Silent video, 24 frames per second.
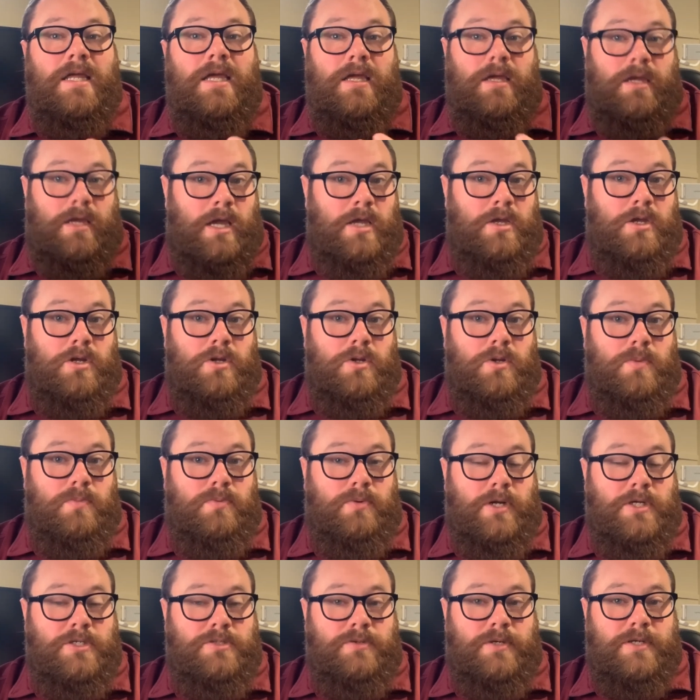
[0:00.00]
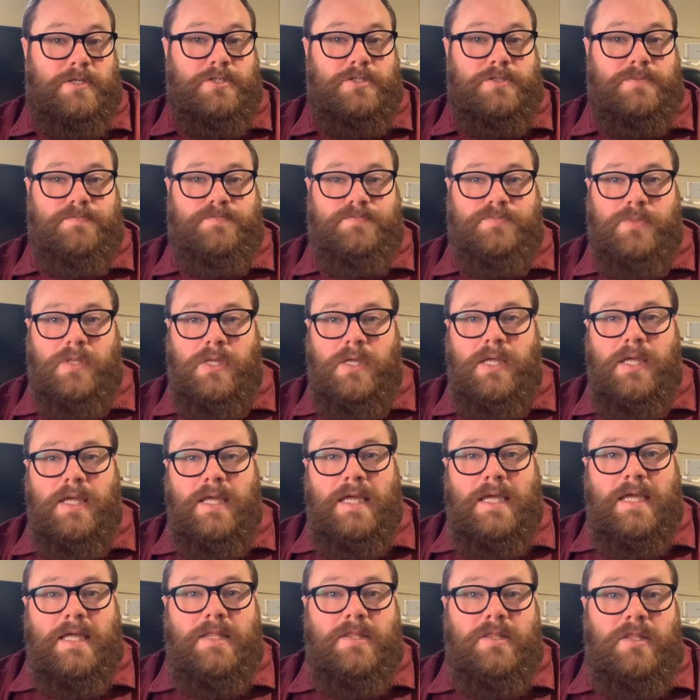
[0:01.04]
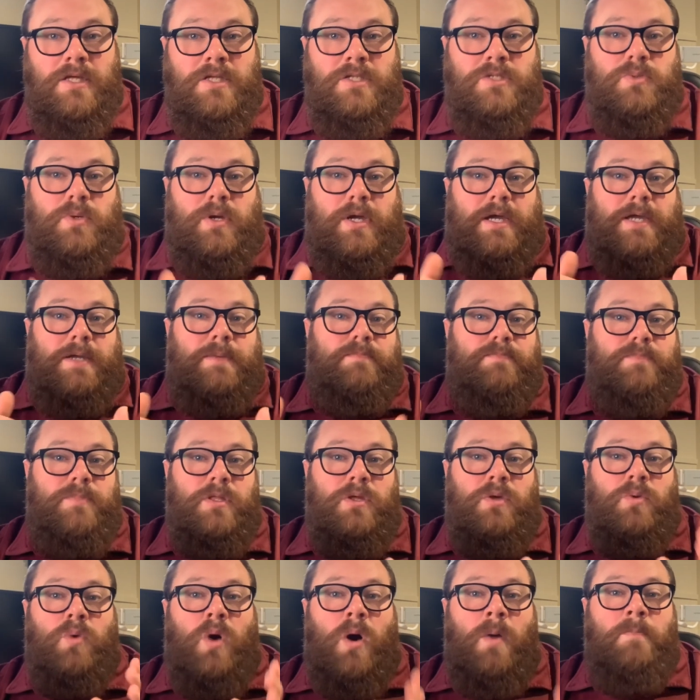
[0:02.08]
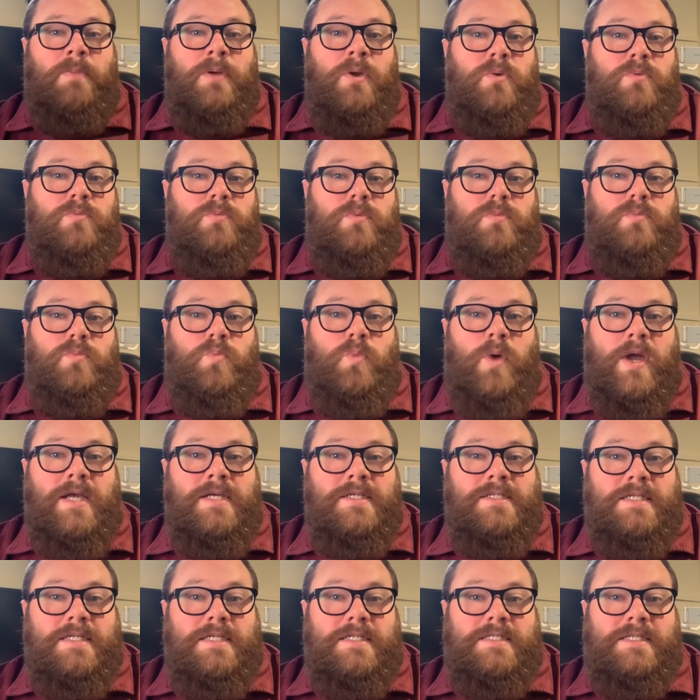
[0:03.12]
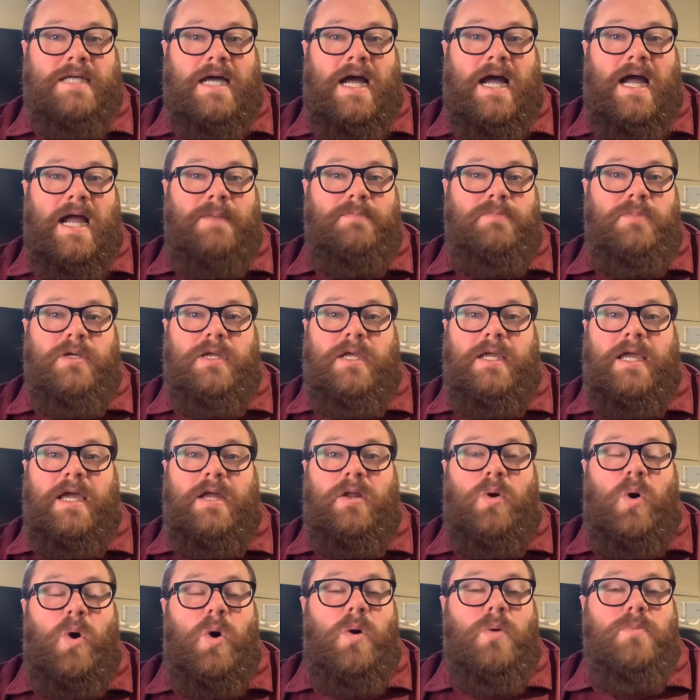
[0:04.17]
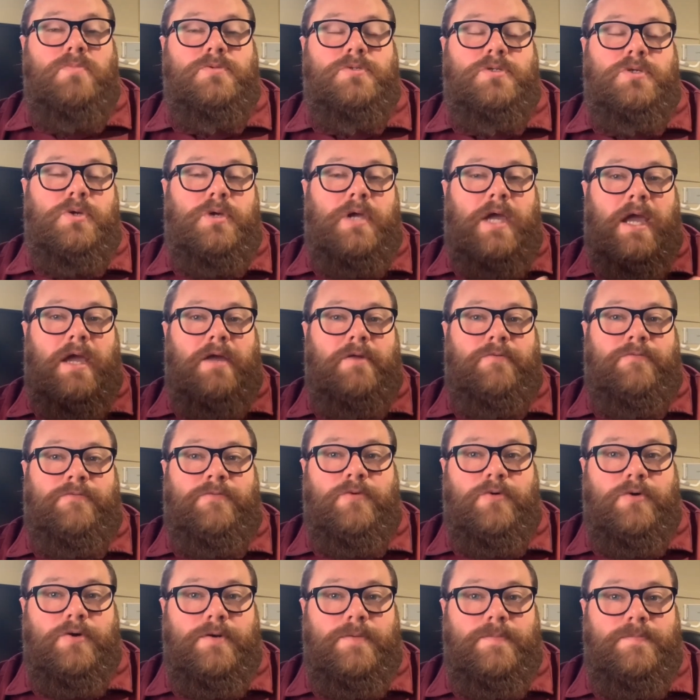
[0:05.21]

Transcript: in your new price range. This way, you won't be wasting time looking at homes you can't afford.